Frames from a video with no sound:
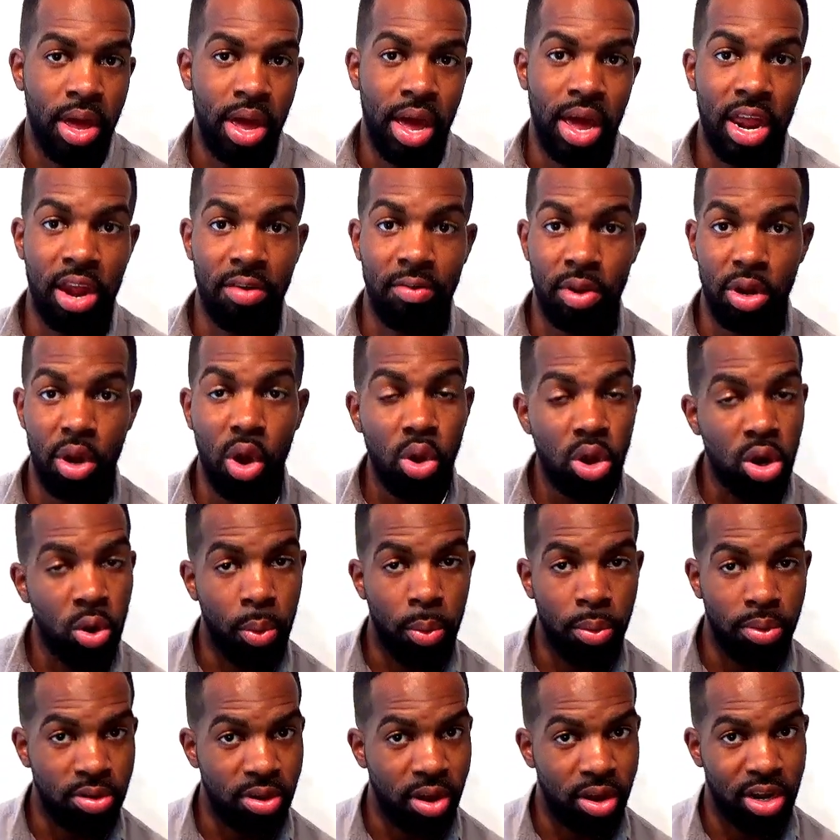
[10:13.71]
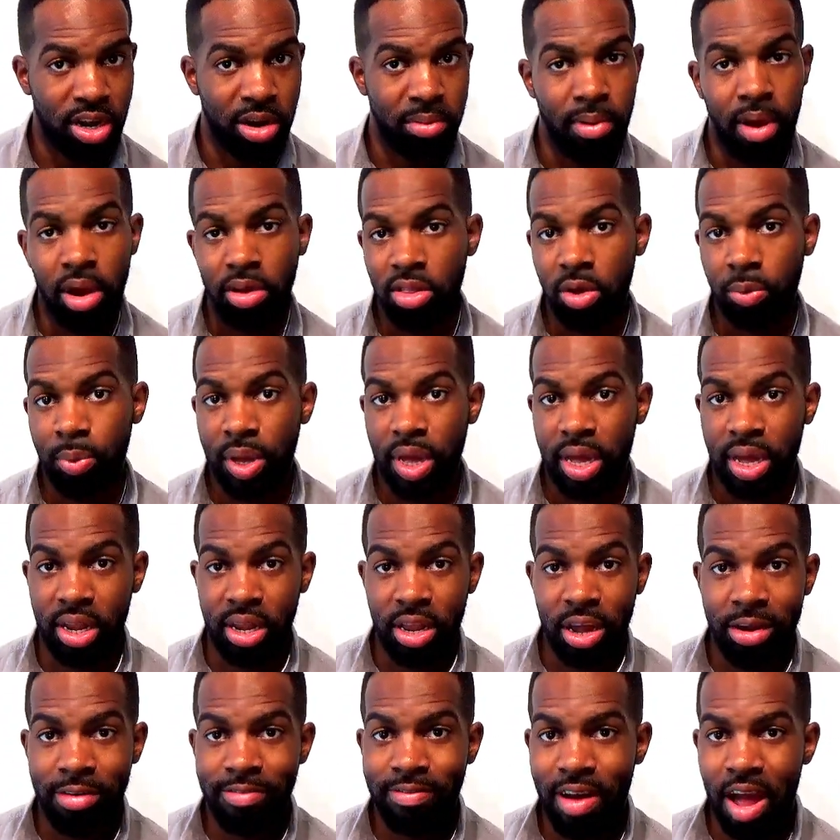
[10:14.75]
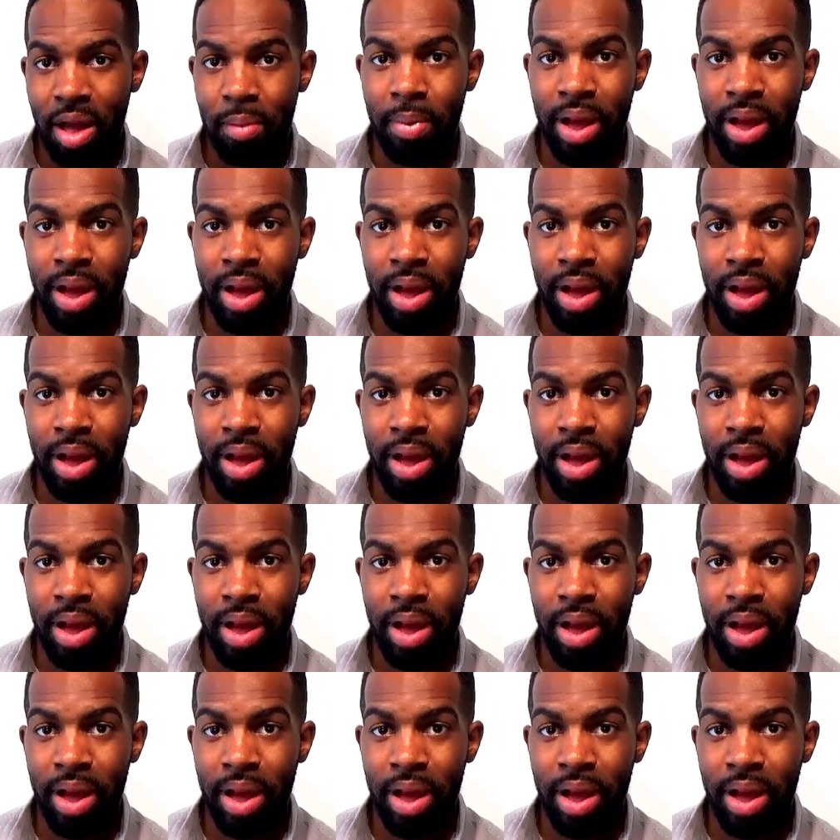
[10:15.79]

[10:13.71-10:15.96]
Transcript: And if we don't know what we're talking about, then we can clarify